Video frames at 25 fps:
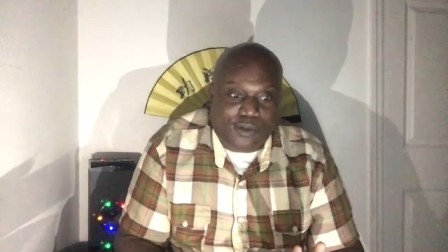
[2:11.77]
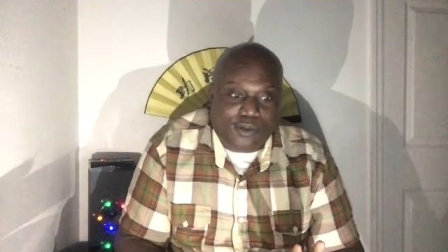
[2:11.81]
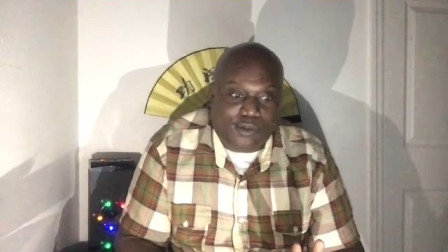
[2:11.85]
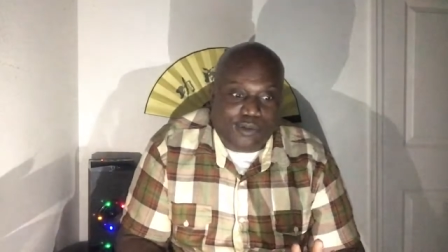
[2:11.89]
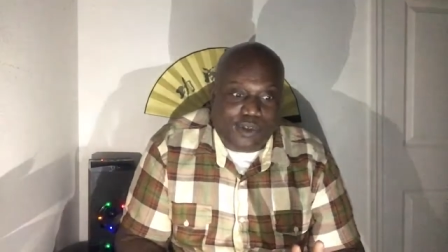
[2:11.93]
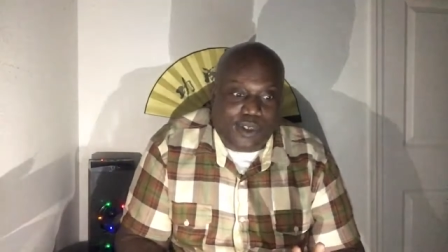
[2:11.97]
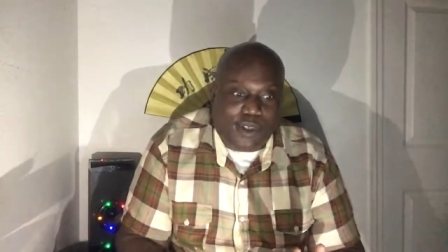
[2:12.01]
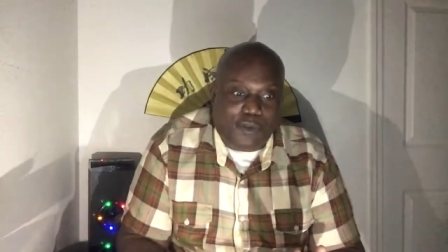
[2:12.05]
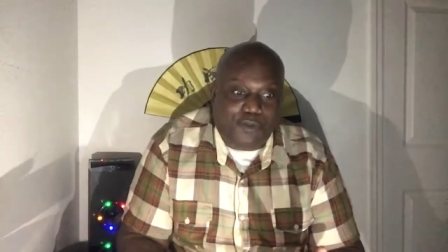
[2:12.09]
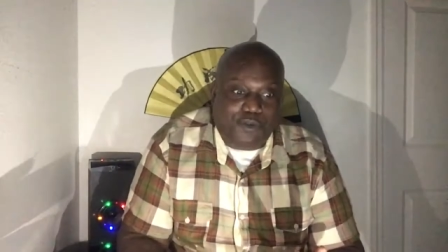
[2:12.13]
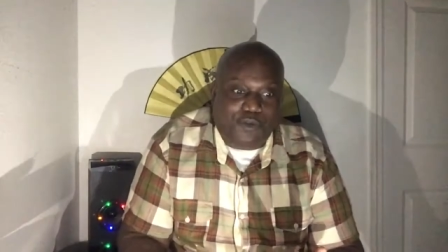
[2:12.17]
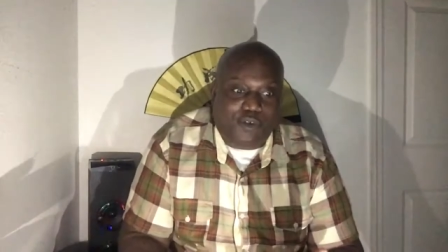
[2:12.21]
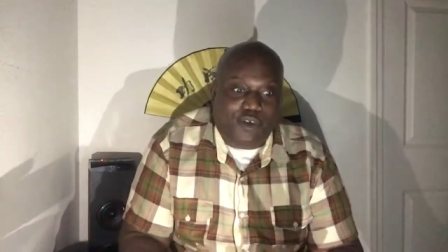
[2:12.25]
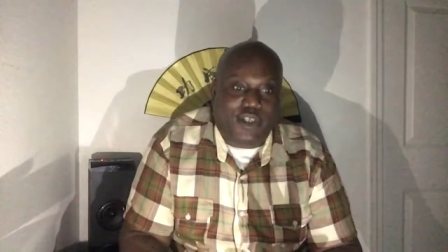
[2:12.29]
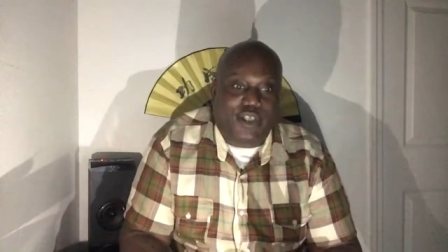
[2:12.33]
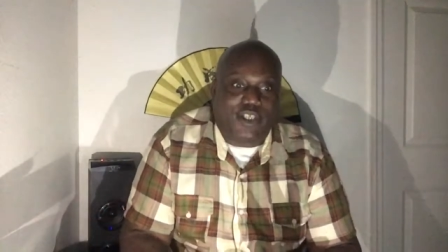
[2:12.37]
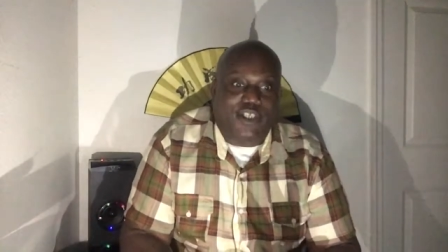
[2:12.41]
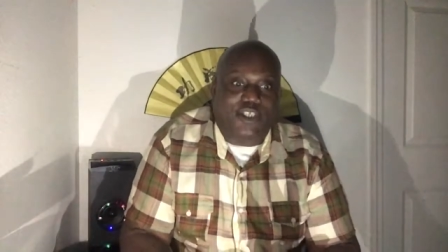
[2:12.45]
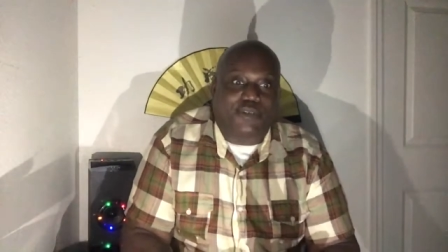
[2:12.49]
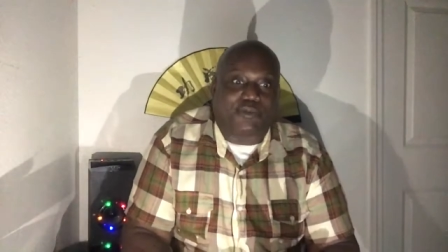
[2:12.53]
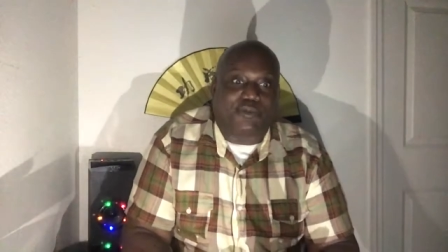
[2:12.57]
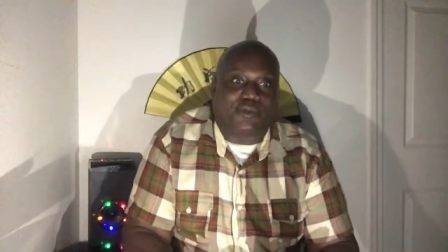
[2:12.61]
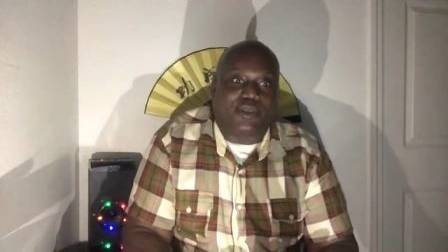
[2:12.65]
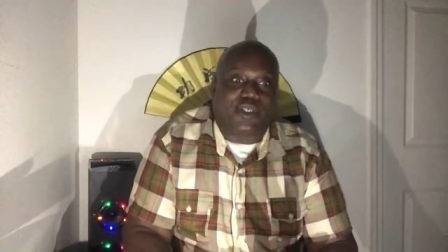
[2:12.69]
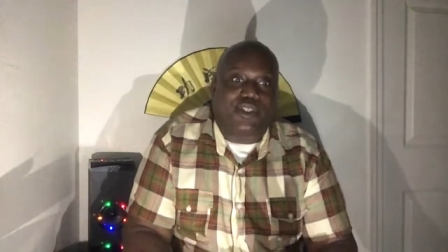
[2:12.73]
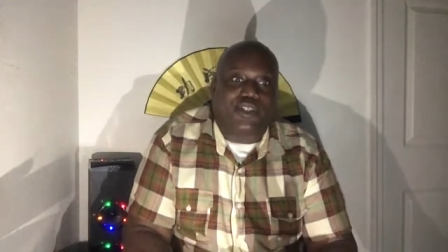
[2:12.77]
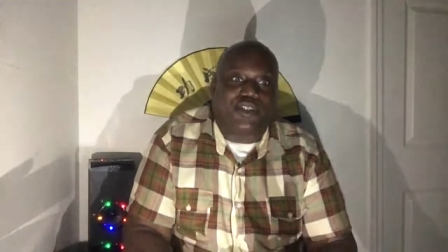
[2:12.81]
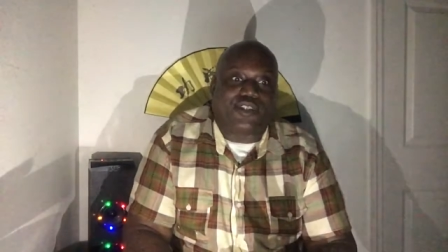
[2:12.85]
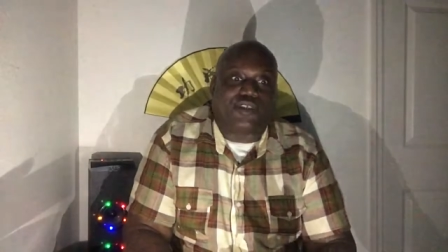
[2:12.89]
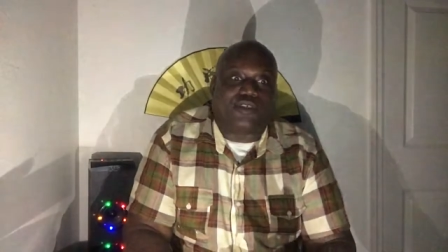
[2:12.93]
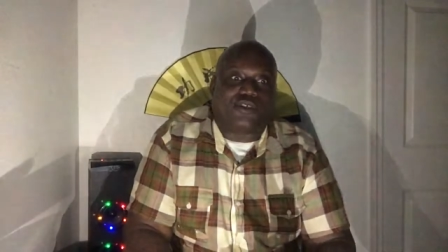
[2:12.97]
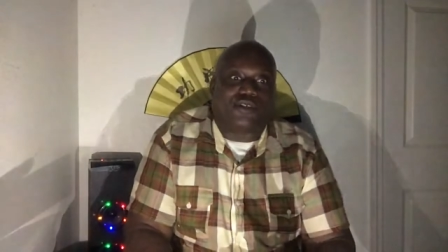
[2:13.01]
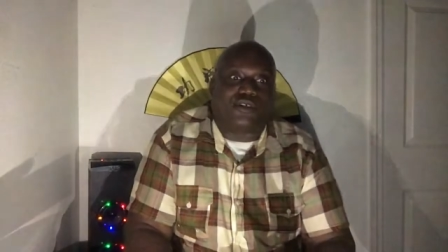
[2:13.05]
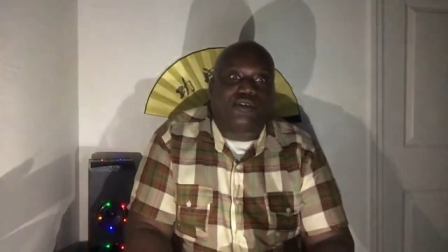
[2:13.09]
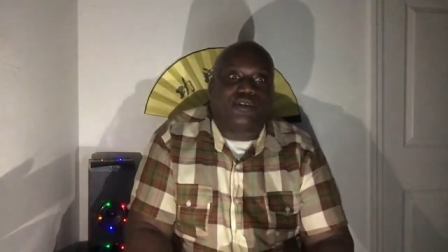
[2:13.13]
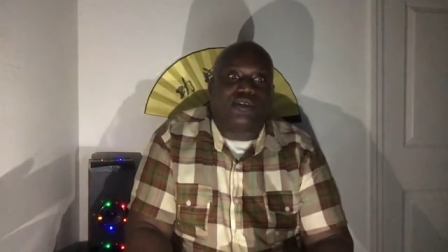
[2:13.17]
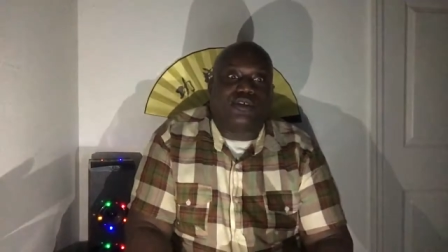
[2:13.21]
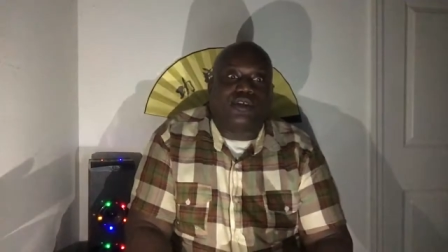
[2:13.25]
what I'm trying to explain
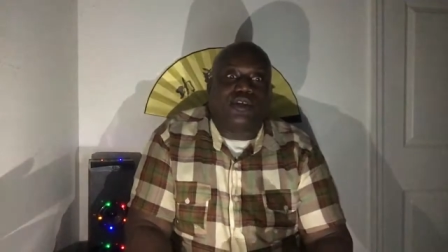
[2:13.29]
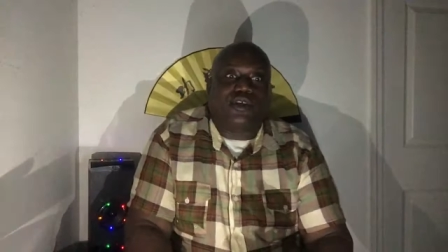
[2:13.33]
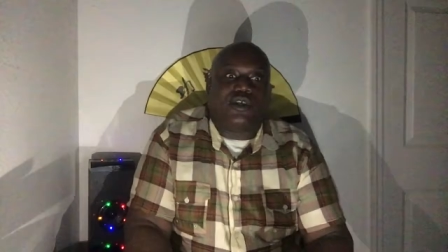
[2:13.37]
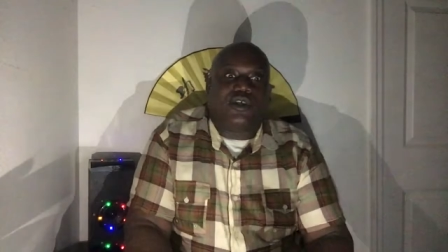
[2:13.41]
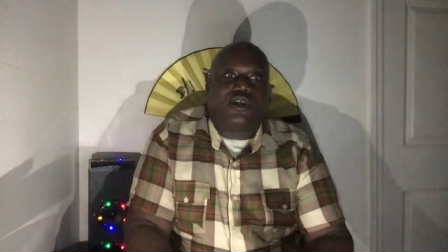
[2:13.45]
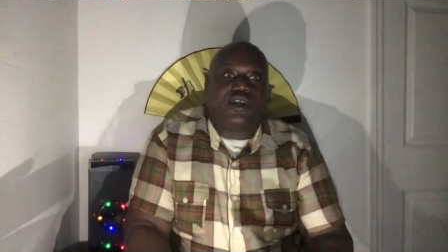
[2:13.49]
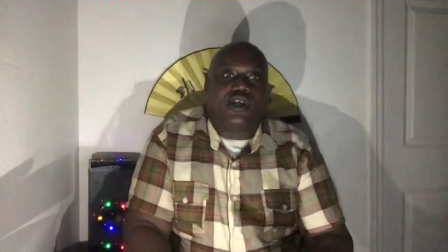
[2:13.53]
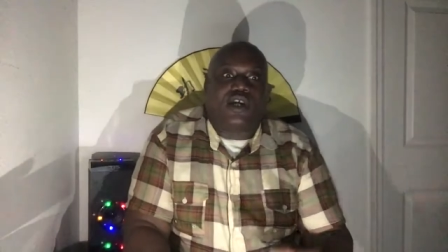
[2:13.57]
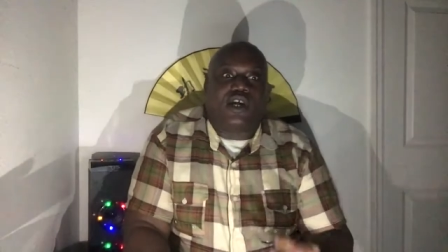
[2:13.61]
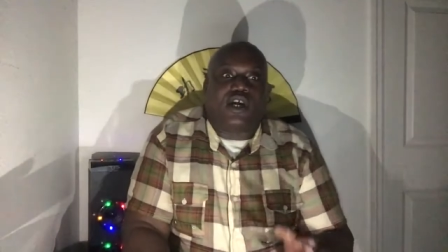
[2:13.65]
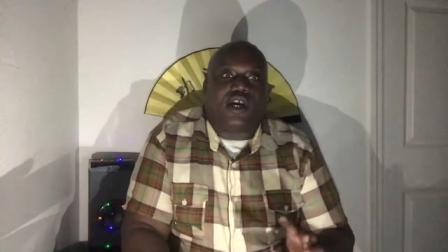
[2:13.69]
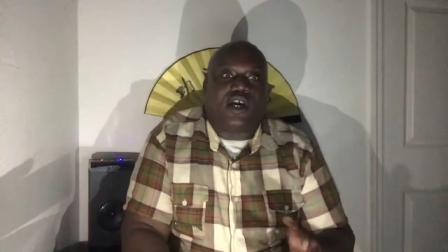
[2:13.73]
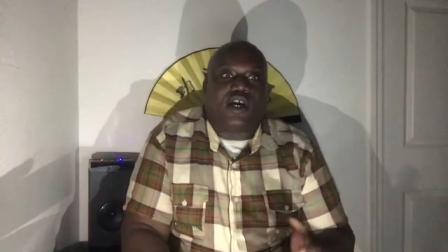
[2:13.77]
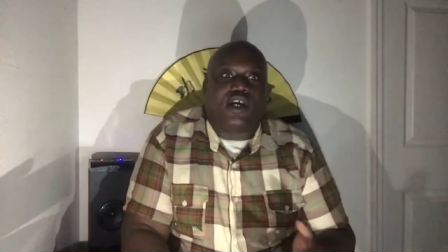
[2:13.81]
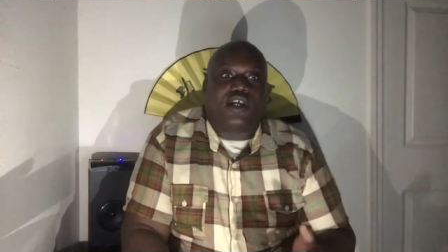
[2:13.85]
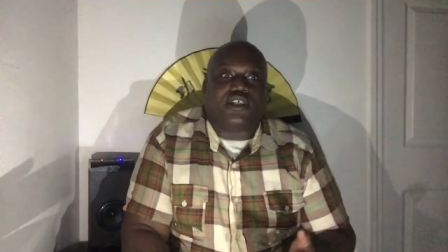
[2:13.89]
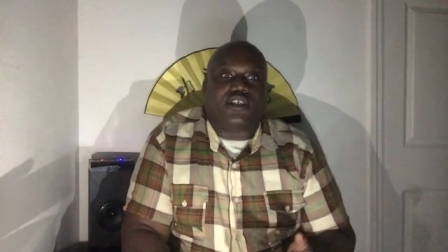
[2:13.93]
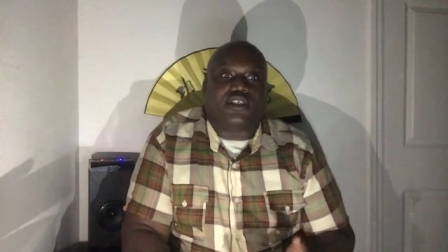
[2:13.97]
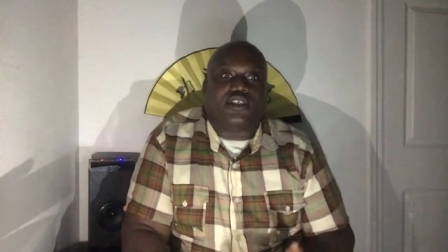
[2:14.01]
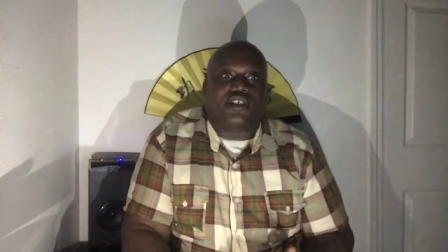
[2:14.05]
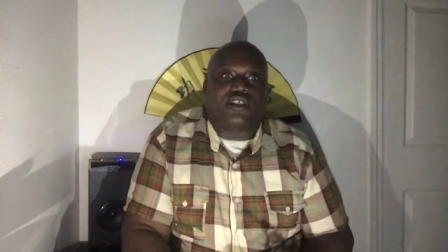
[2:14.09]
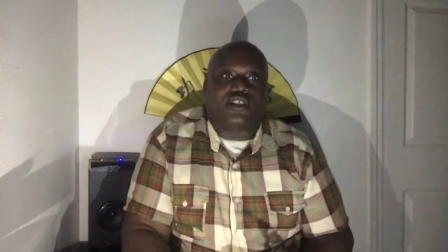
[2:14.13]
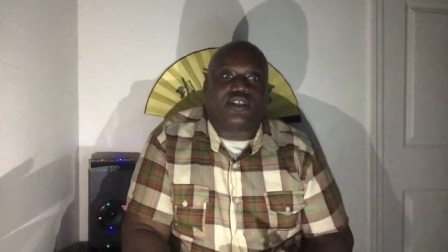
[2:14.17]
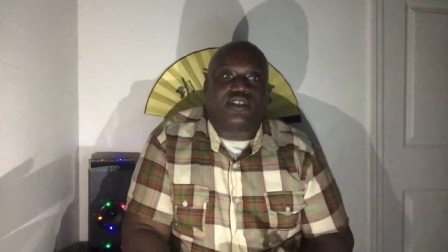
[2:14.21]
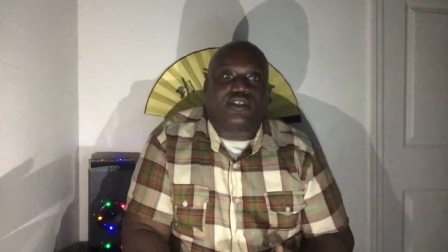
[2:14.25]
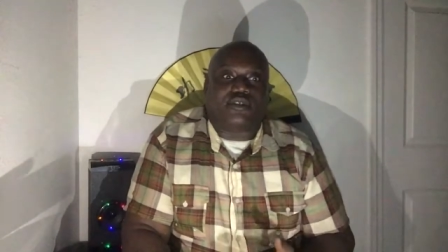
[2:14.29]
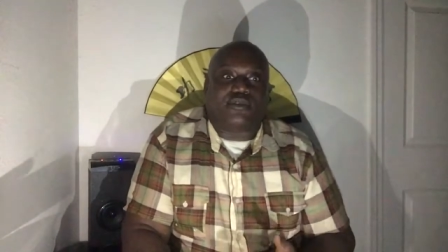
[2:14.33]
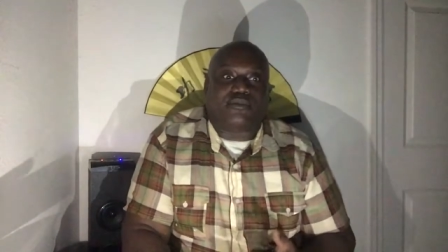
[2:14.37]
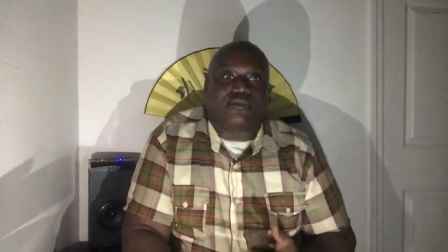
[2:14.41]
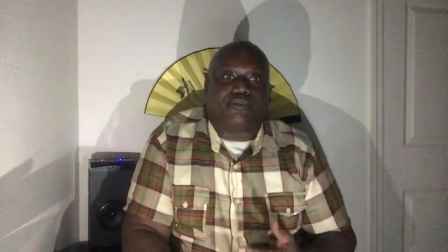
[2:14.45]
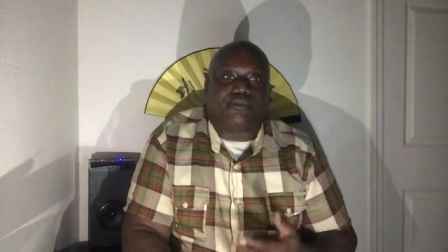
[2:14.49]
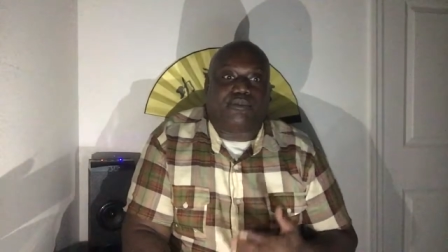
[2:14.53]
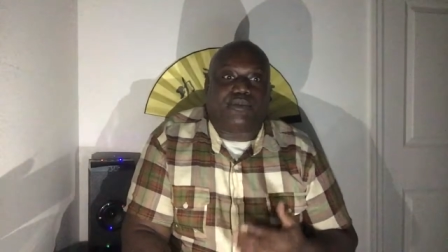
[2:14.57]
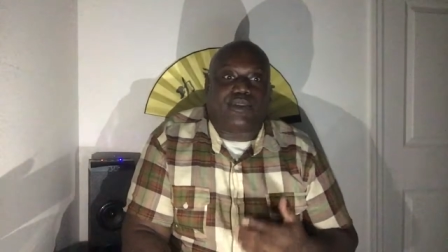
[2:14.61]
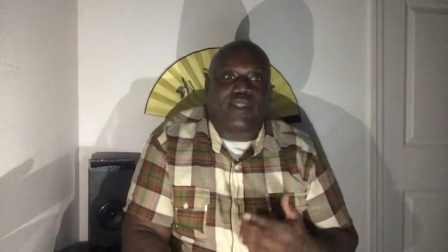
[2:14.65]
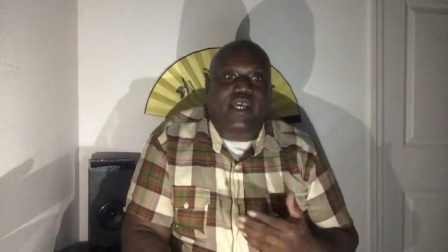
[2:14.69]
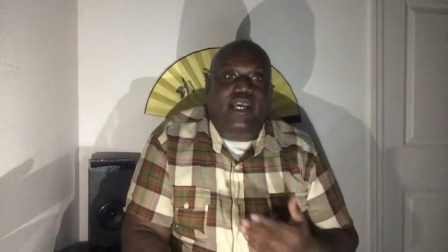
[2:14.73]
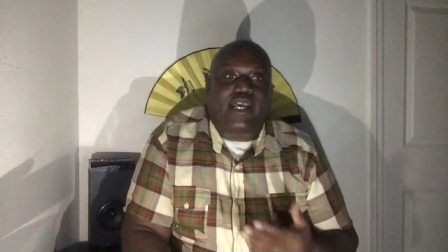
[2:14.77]
to us
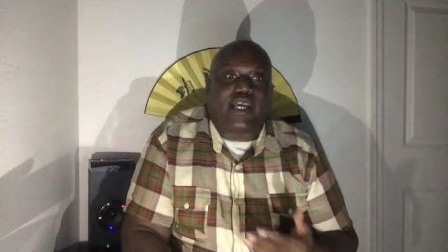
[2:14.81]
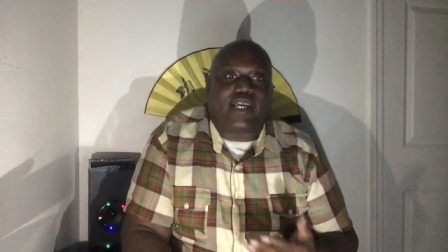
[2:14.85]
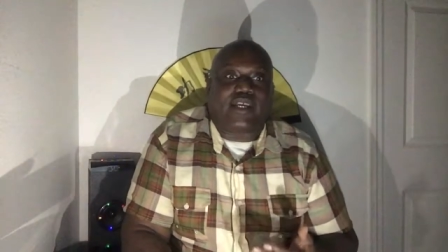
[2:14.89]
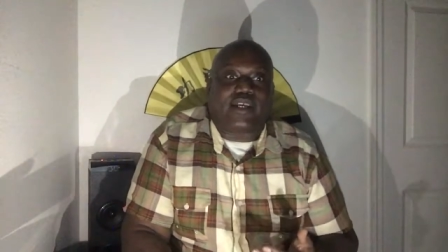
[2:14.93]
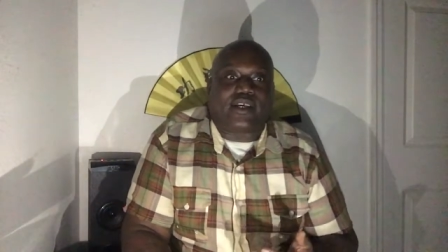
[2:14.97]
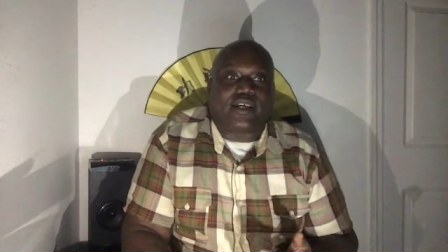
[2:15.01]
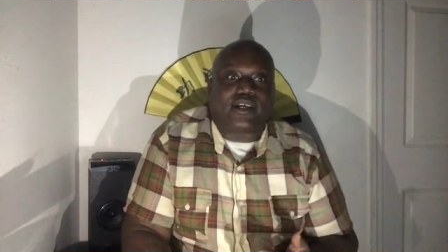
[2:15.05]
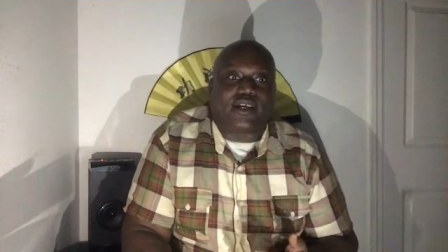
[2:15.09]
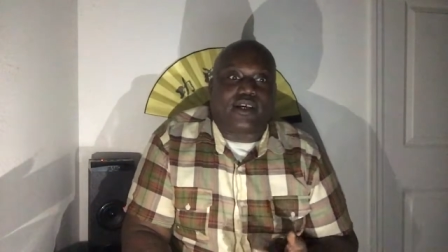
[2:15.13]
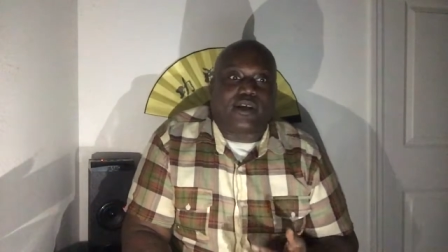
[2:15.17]
black,